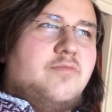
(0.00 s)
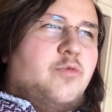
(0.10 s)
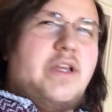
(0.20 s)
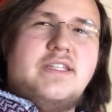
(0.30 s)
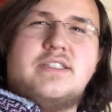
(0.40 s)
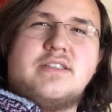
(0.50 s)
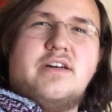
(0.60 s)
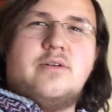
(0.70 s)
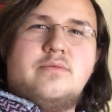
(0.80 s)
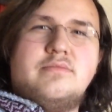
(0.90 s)
really
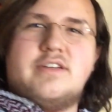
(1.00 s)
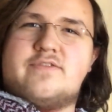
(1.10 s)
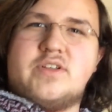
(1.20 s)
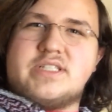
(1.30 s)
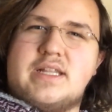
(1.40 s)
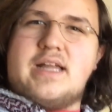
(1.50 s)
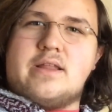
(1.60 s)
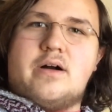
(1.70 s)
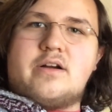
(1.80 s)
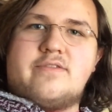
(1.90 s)
slow. It feels a lot
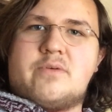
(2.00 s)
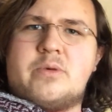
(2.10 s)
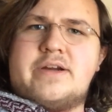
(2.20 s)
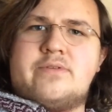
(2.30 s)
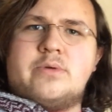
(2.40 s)
longer for whatever